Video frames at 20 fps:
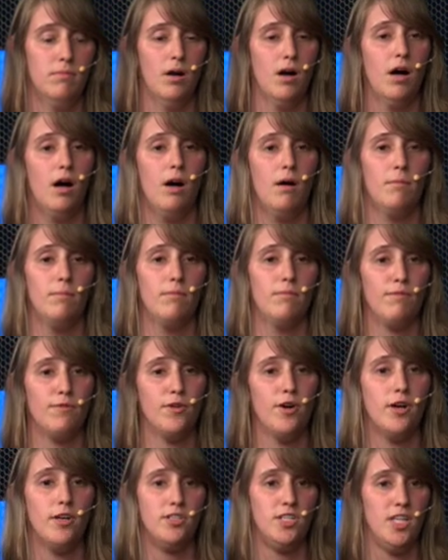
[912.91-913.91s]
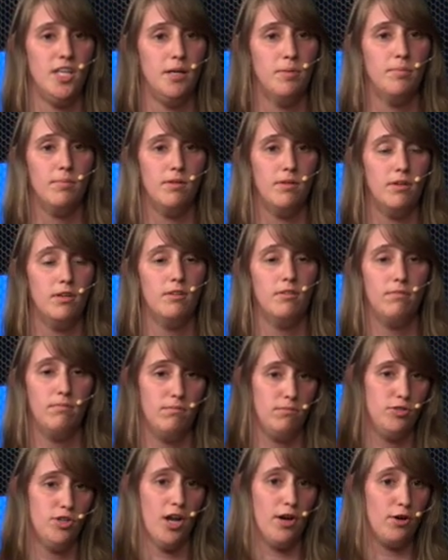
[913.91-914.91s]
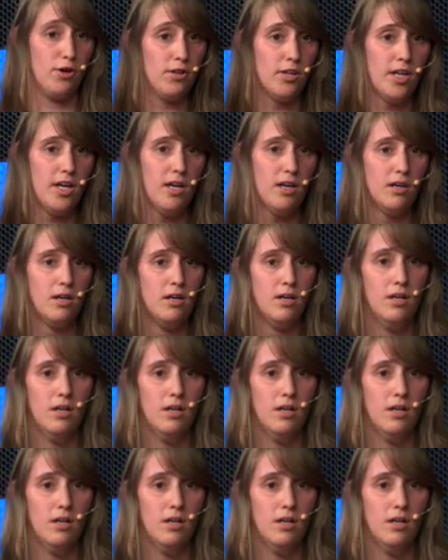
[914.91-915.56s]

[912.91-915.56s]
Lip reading: for our team generally.